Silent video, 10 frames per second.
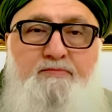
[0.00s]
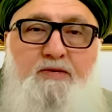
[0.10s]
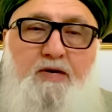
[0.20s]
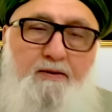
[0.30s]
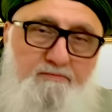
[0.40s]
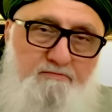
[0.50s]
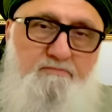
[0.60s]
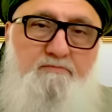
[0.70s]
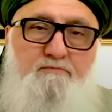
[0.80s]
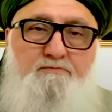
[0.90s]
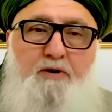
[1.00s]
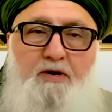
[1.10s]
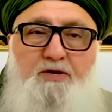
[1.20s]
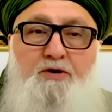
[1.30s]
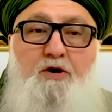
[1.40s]
Come
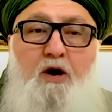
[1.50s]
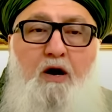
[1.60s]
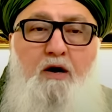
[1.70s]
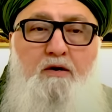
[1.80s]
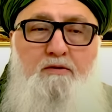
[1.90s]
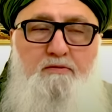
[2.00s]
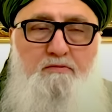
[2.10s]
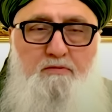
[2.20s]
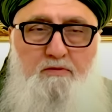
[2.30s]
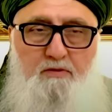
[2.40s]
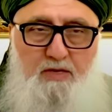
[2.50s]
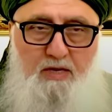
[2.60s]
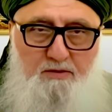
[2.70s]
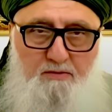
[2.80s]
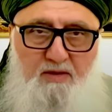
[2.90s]
park your car, learn
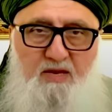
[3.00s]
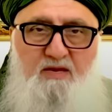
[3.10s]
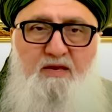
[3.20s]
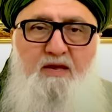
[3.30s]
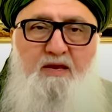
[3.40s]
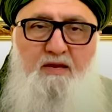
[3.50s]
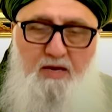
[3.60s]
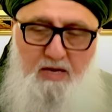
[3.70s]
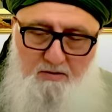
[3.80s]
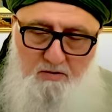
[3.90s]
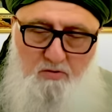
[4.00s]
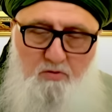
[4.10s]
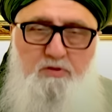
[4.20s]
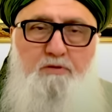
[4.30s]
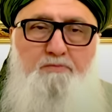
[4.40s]
how to meditate, how to
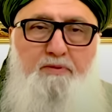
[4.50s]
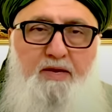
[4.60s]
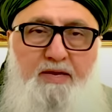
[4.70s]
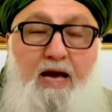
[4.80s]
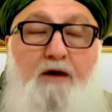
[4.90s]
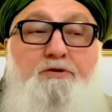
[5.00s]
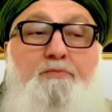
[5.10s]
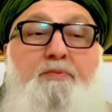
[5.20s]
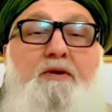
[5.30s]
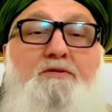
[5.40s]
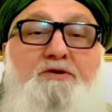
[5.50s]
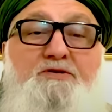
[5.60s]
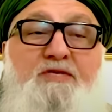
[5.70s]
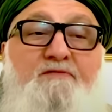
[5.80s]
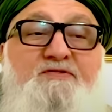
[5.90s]
contemplate, how to build
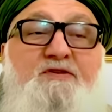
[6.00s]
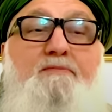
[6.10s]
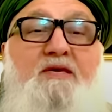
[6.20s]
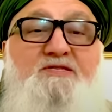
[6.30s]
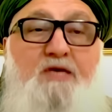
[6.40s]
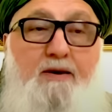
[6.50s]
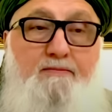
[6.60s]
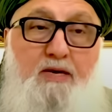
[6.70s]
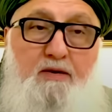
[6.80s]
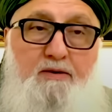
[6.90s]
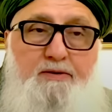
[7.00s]
yourself, something's coming.